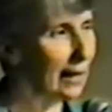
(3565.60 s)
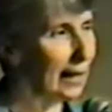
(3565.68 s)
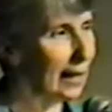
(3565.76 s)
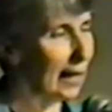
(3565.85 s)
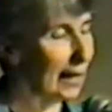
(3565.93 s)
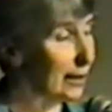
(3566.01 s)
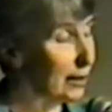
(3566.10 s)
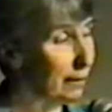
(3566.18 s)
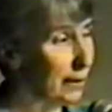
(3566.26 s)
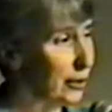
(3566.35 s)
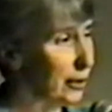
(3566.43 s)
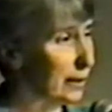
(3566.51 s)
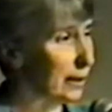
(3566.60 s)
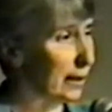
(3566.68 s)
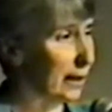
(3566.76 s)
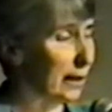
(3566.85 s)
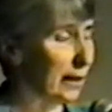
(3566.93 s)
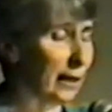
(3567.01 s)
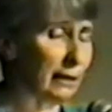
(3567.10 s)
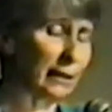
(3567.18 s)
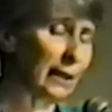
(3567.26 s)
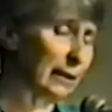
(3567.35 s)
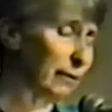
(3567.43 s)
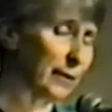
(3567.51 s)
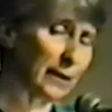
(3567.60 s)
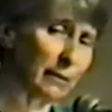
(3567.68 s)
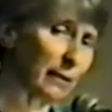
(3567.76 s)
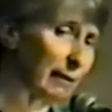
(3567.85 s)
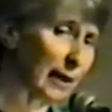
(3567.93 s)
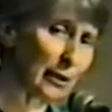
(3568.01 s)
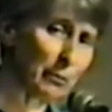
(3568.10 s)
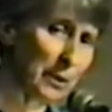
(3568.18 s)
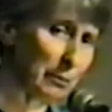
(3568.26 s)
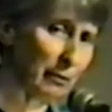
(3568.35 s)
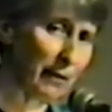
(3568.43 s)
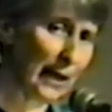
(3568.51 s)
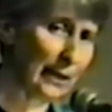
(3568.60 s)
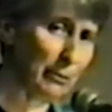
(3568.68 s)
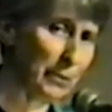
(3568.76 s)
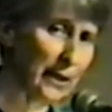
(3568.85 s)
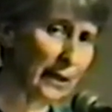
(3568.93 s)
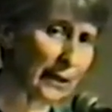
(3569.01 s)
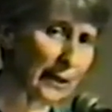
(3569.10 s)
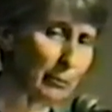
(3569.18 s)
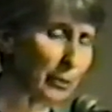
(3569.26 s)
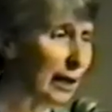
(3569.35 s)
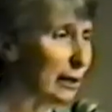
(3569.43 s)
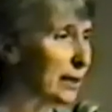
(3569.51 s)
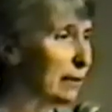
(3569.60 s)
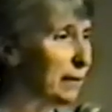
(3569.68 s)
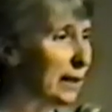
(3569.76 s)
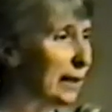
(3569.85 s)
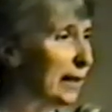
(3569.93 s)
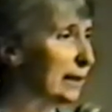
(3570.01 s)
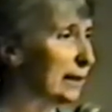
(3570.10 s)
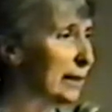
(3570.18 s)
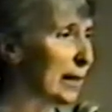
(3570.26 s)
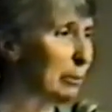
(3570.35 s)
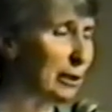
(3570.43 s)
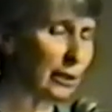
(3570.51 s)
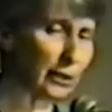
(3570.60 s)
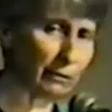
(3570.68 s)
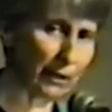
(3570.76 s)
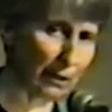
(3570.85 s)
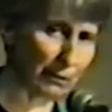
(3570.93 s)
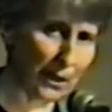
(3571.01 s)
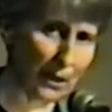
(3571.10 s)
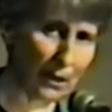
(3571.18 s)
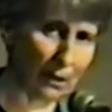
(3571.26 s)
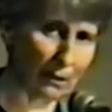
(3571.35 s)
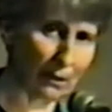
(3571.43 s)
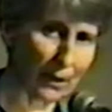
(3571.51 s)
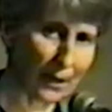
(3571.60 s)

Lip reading: And it's a vision that a lot of people find appealing because they feel like their neighborhoods have gone to hell.